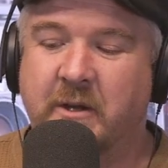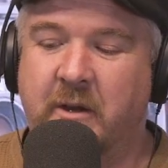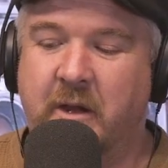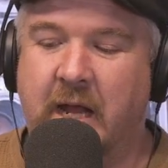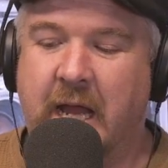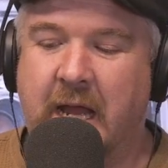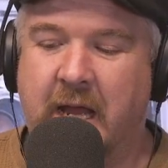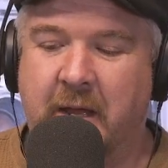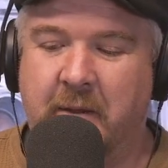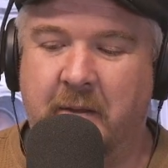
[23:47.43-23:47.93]
So
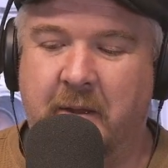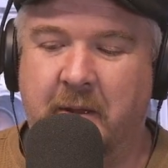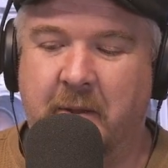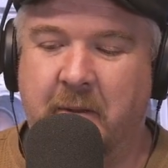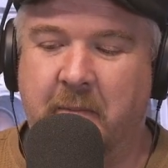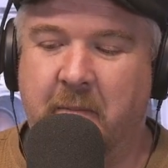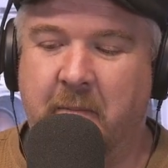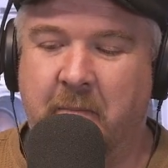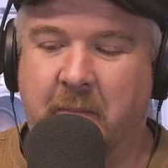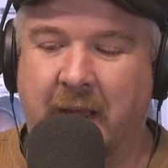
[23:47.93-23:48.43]

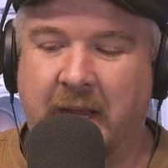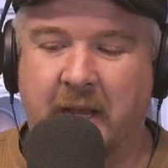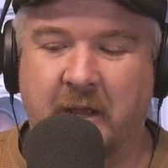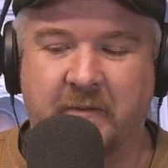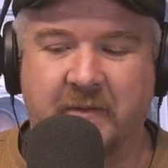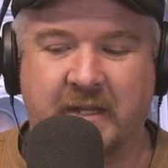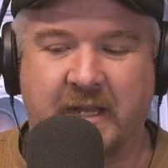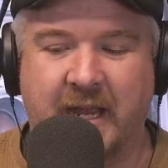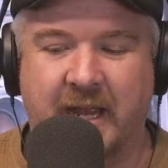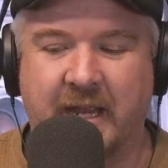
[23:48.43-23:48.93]
My
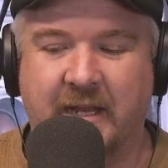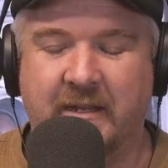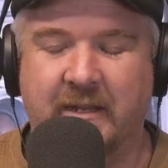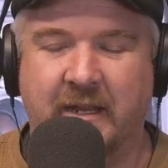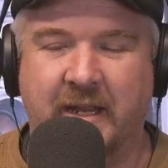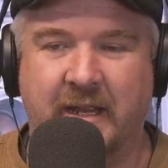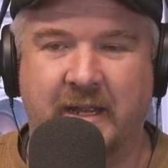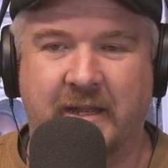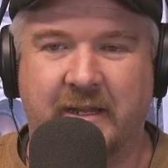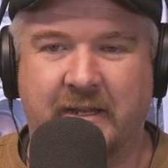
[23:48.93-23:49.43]
Novocaine
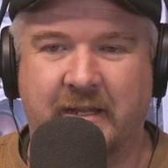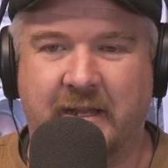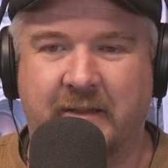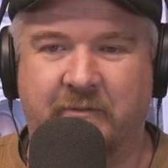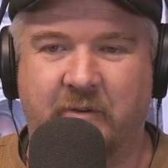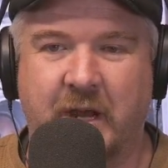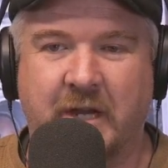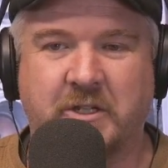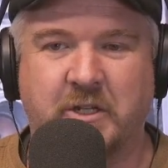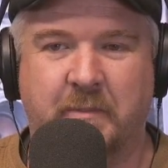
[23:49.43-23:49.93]
and
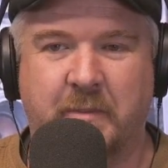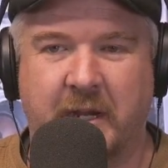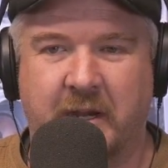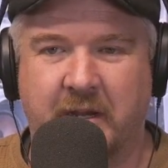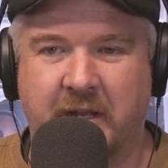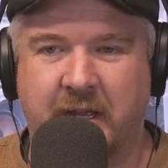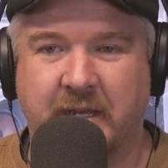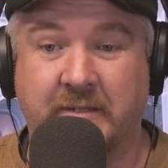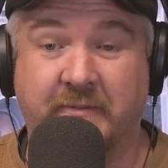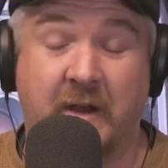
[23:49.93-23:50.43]
Fractured
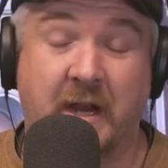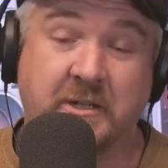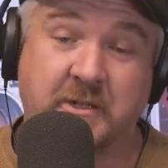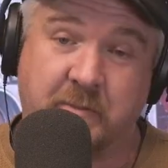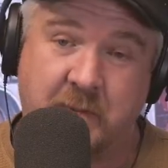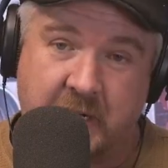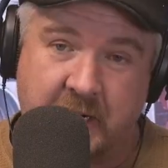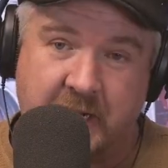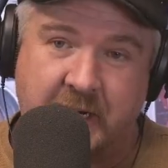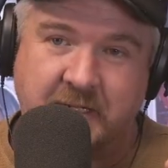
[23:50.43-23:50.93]
Paradise. Fractured
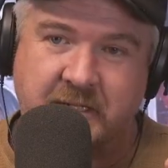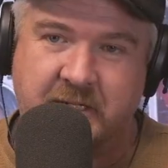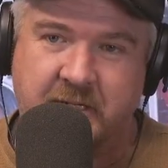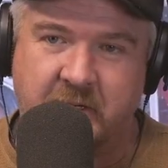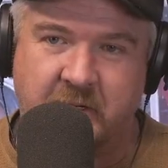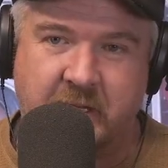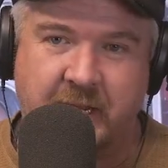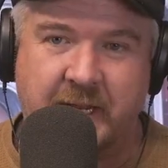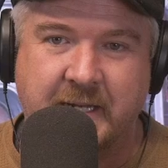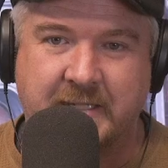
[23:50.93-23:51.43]
Paradise is
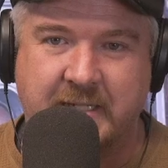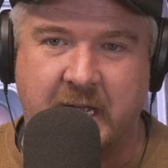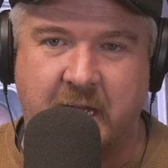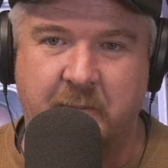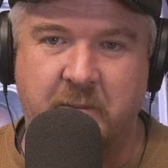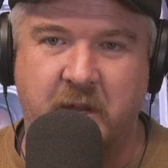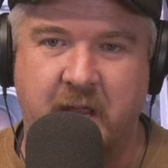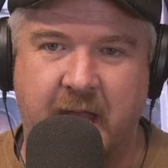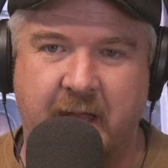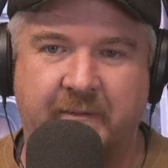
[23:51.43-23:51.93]
your latest
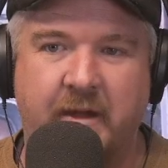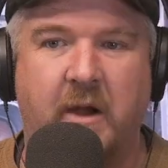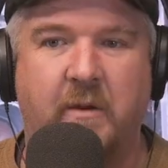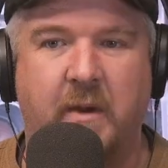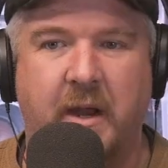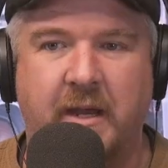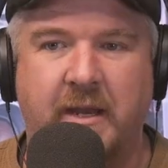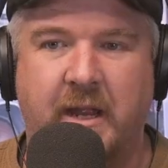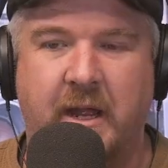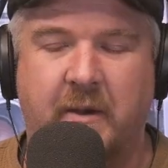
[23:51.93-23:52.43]
album you have out
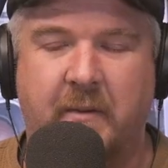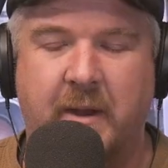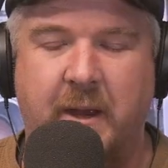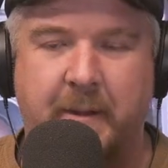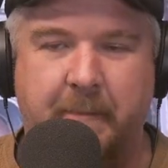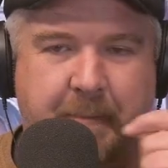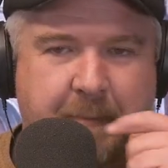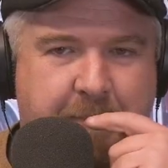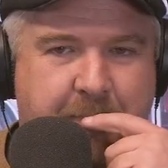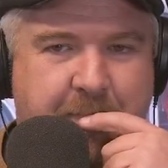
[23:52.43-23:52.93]
right now,
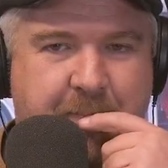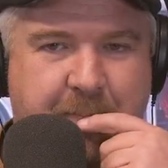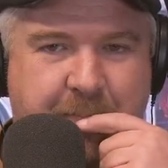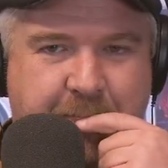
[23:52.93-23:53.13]
right?